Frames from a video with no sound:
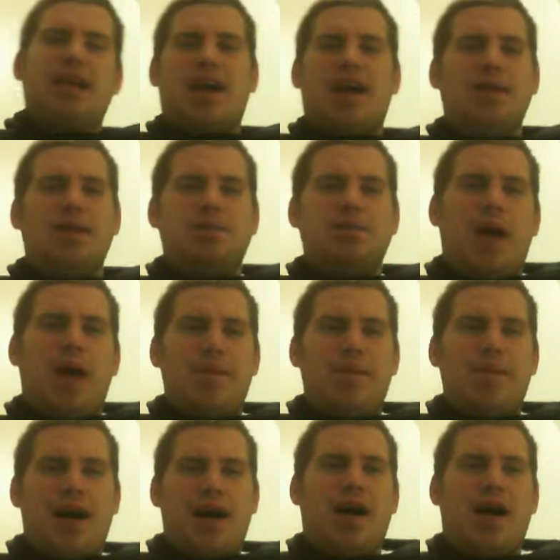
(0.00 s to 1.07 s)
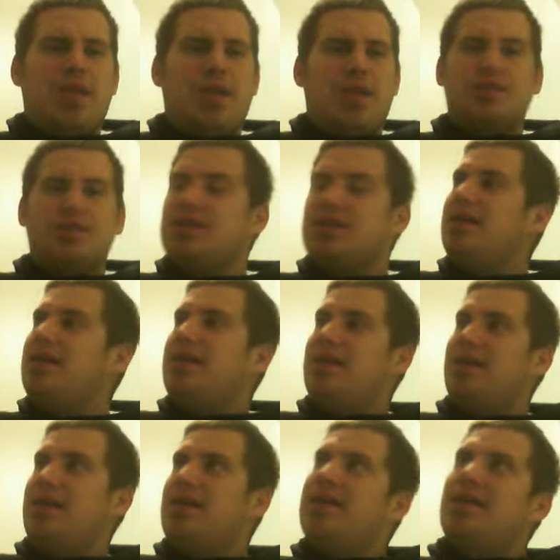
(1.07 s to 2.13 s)
comes by my house,
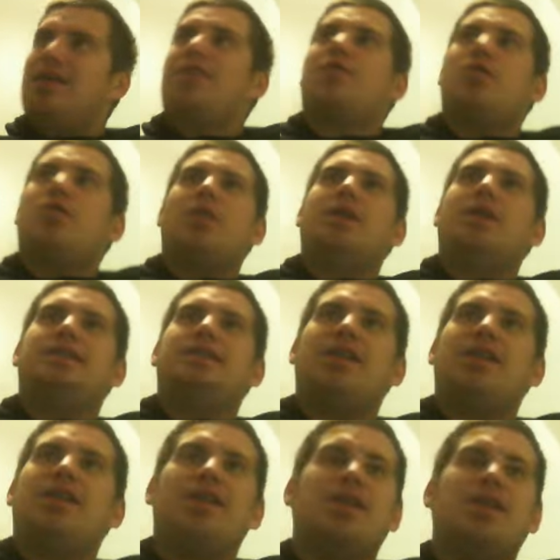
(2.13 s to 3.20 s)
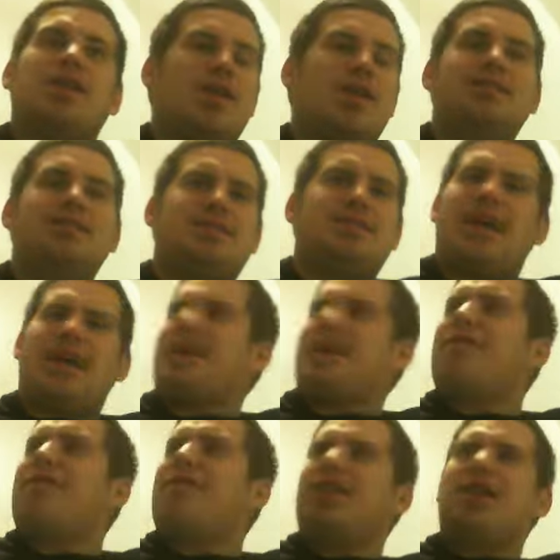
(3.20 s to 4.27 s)
of course, it only runs like
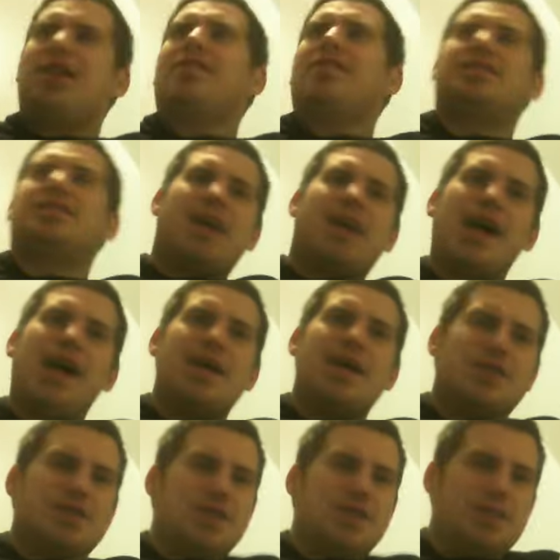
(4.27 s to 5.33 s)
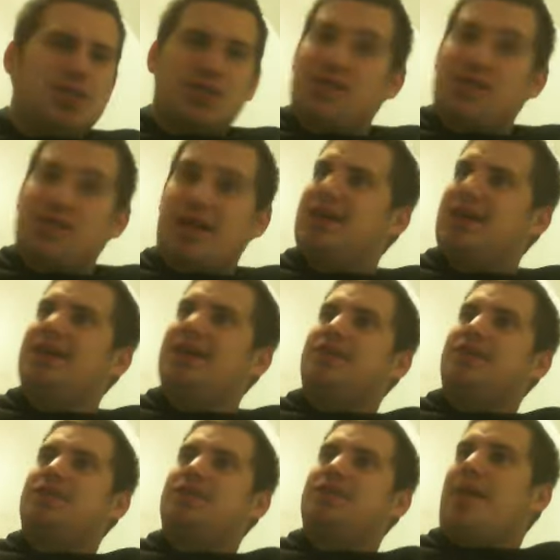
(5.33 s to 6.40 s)
every other time or some shit. Like, I
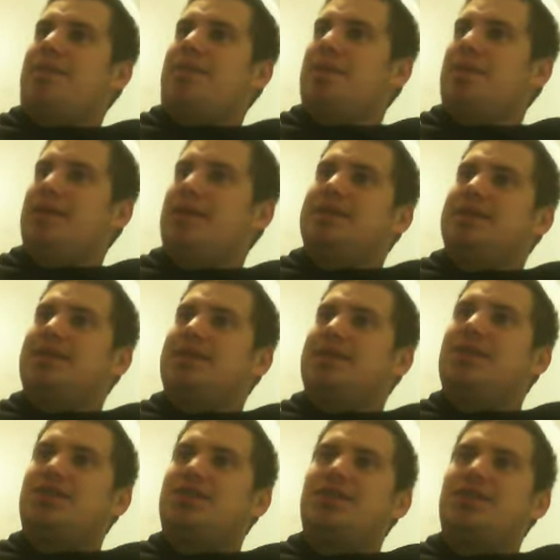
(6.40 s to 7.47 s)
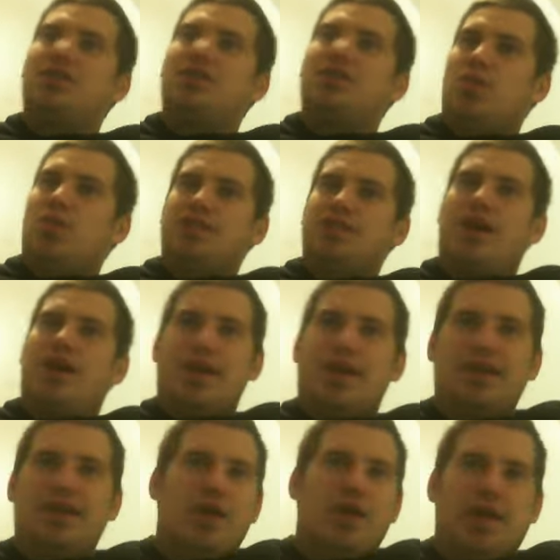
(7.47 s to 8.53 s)
just happened to miss that shit too, which I already
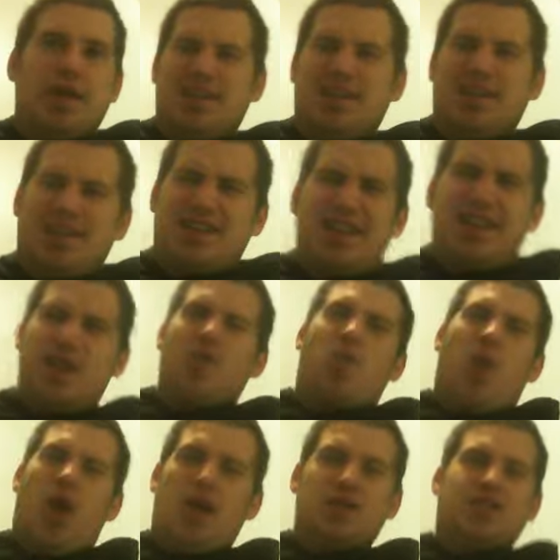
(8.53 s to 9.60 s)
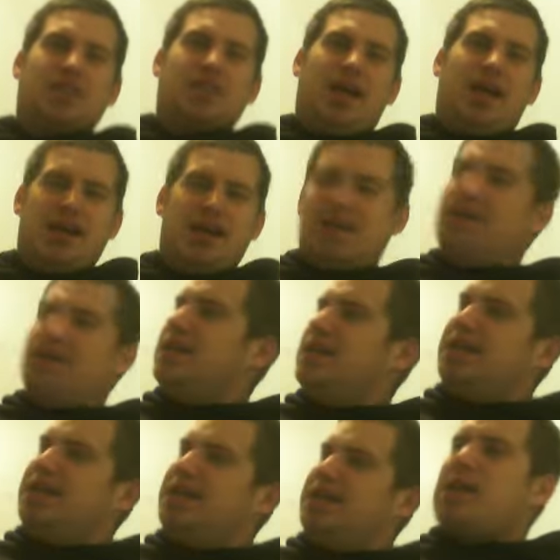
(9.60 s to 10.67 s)
knew. I'm like, it's gonna get worse luck.
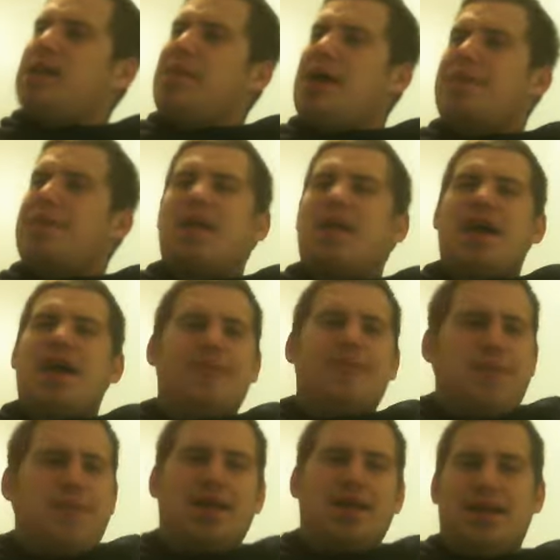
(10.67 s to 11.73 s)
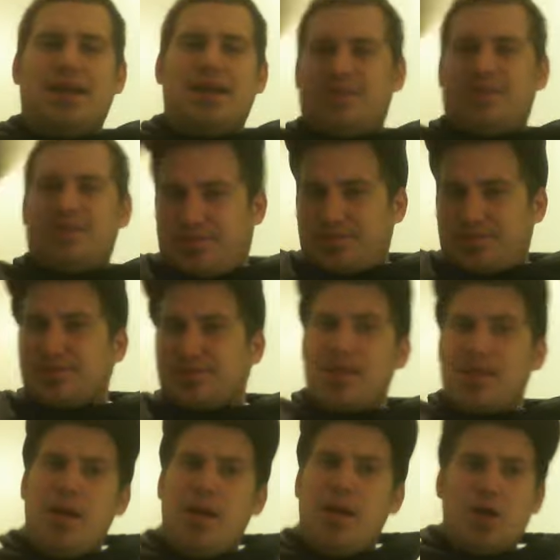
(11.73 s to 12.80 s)
So I'm like, man, fuck it.
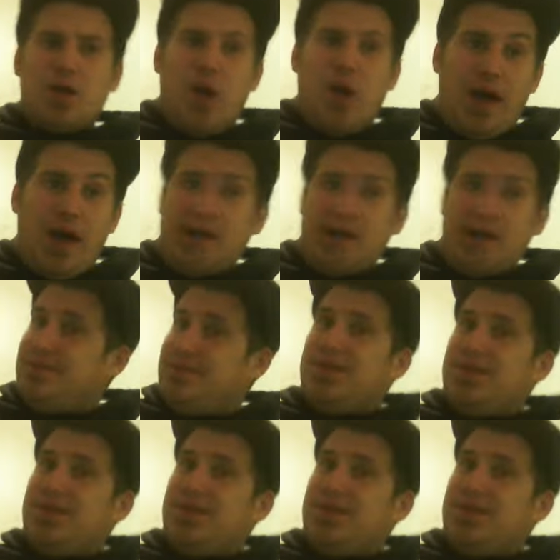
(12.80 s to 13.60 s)
I'm gonna go ahead and